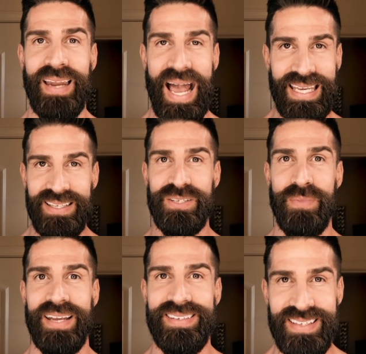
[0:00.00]
I need some
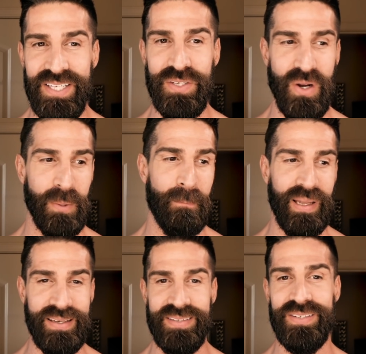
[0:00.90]
ideas on
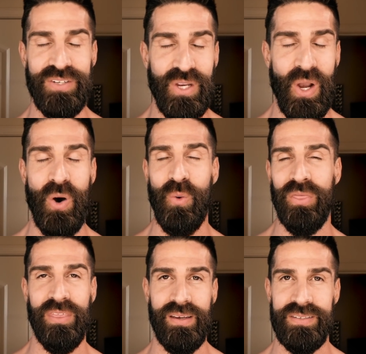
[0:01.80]
places to go
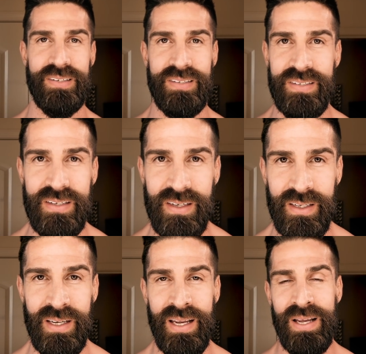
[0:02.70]
and things to see.